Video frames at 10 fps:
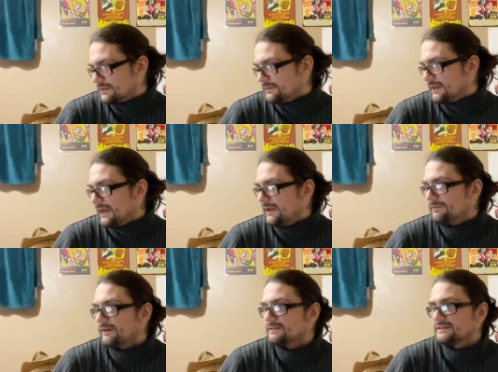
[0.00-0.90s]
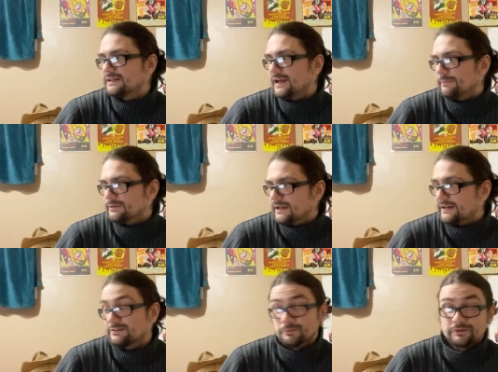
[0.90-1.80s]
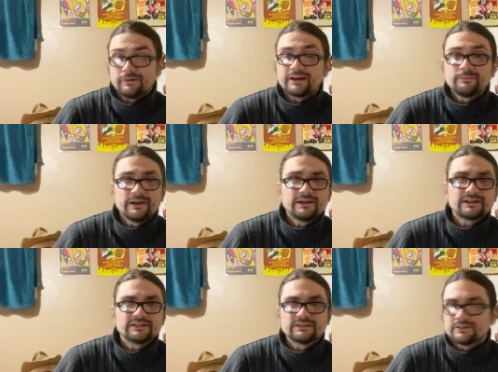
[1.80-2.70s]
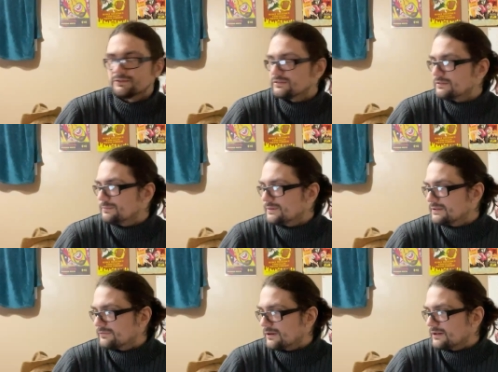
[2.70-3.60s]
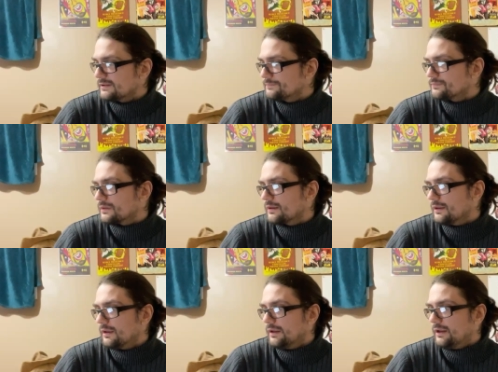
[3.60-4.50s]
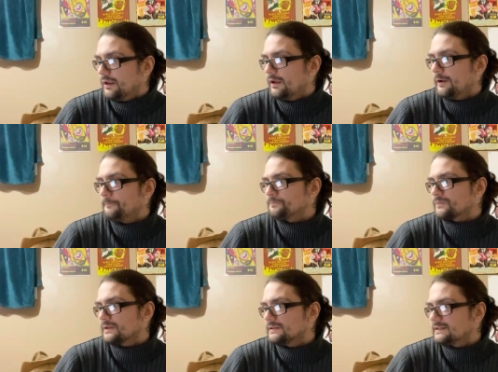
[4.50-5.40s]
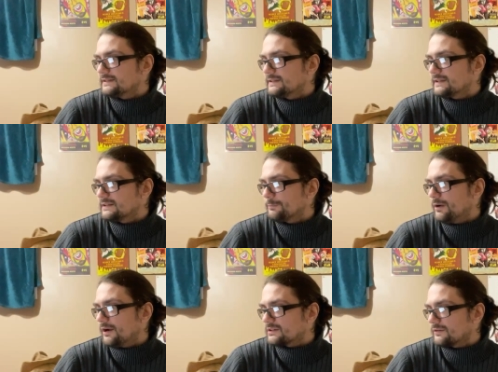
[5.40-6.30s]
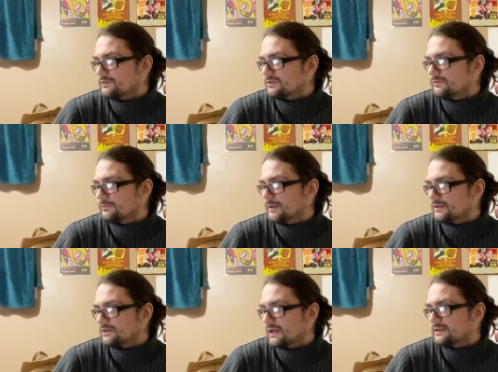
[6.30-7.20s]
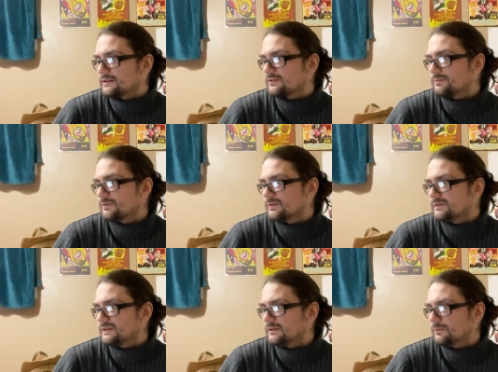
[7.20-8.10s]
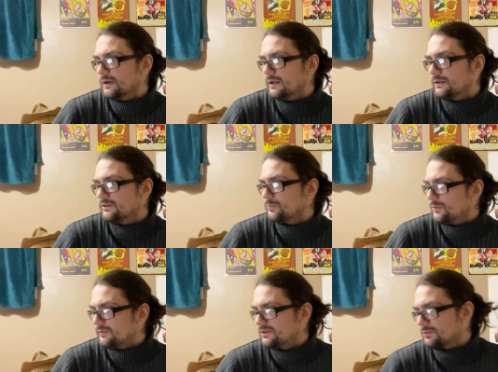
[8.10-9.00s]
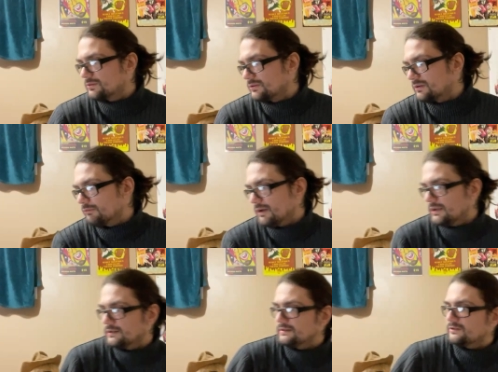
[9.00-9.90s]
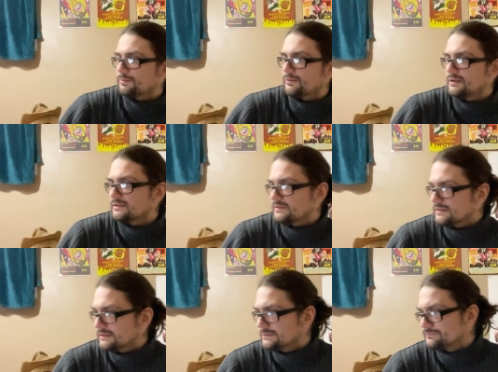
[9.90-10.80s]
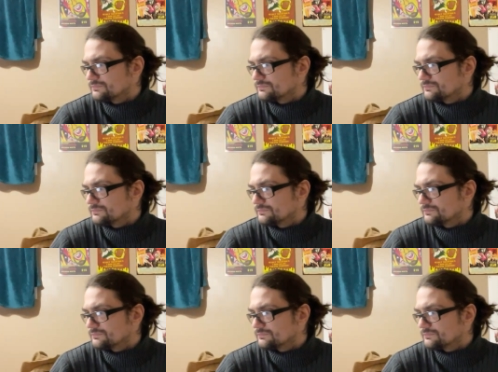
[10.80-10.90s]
If you haven't seen The Happening, I actually would recommend it because it's so stupid, it's funny. Let's look at the box office information. I think this movie did well. His movies were doing well at this point still.